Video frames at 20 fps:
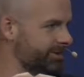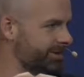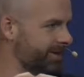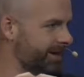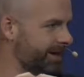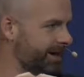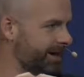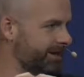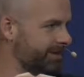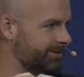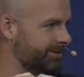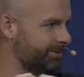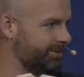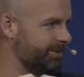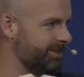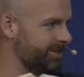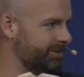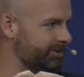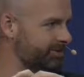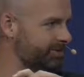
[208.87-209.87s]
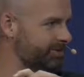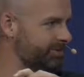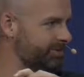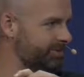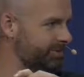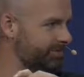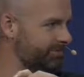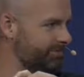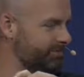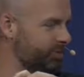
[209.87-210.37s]
some of these
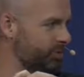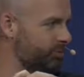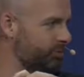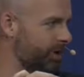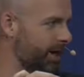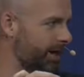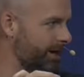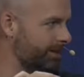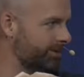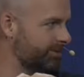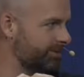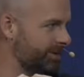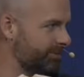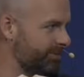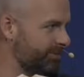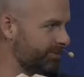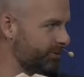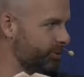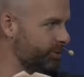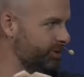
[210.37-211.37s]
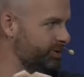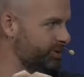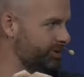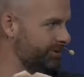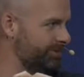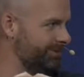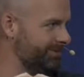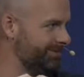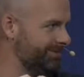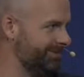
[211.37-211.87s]
new products come to fruition.